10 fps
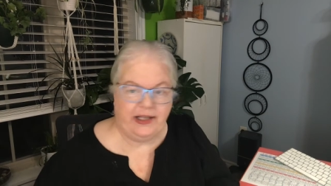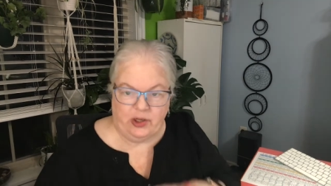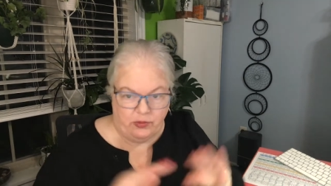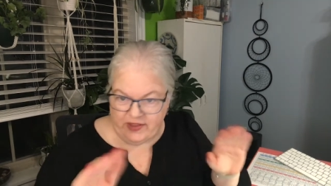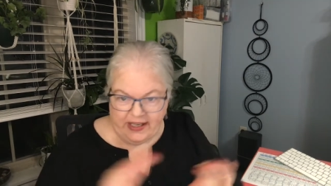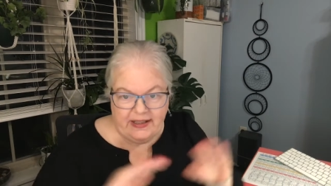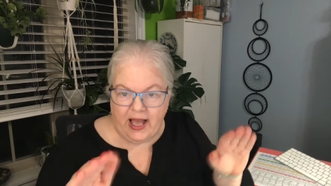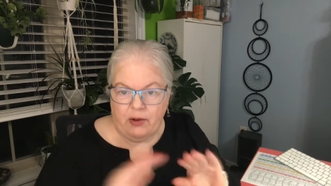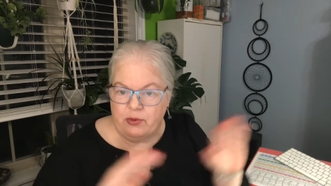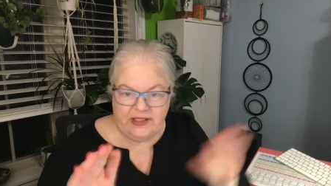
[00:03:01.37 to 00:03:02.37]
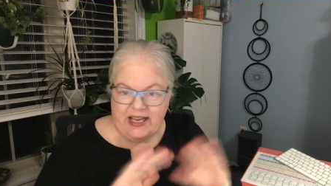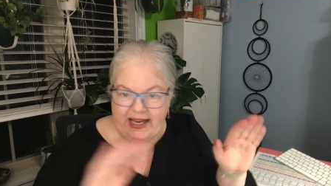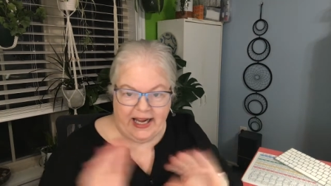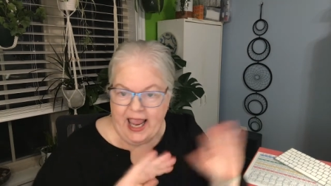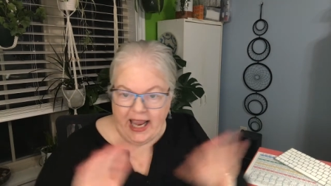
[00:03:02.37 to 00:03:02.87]
I don't think that was
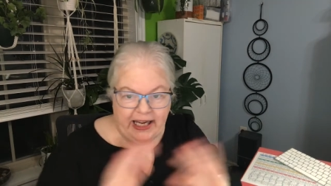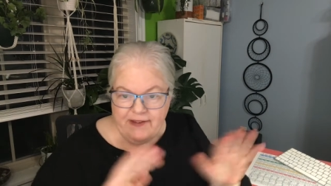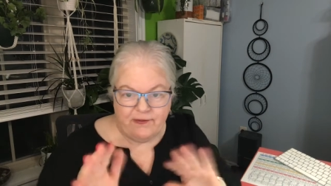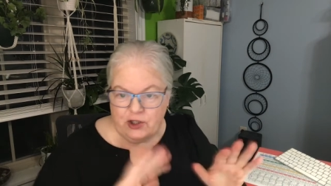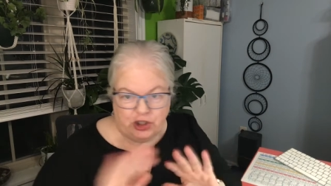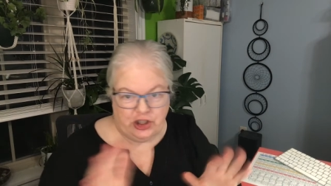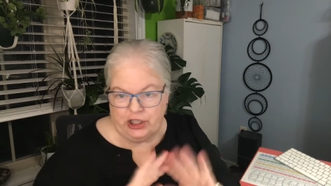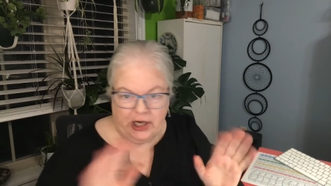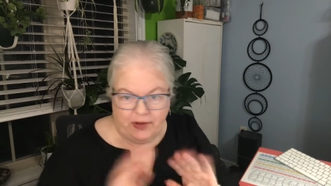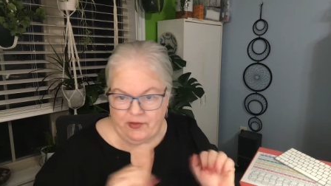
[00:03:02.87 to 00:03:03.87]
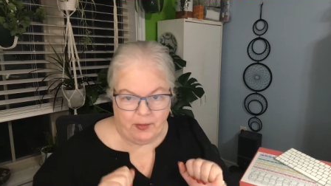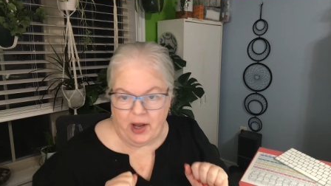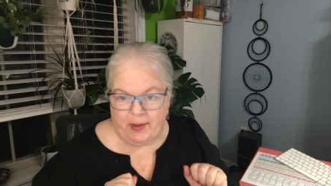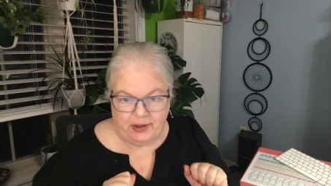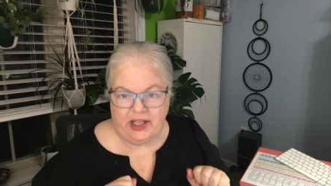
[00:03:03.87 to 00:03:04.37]
in any version of the
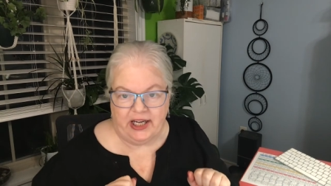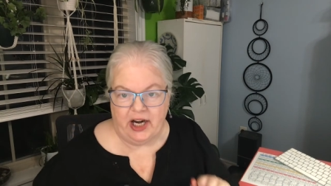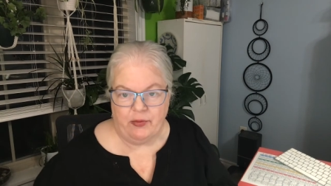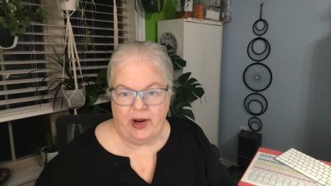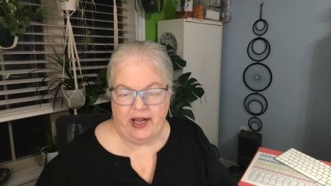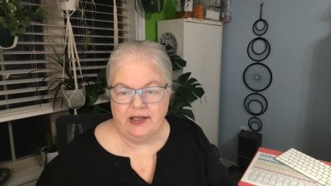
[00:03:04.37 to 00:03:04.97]
Bible that I read.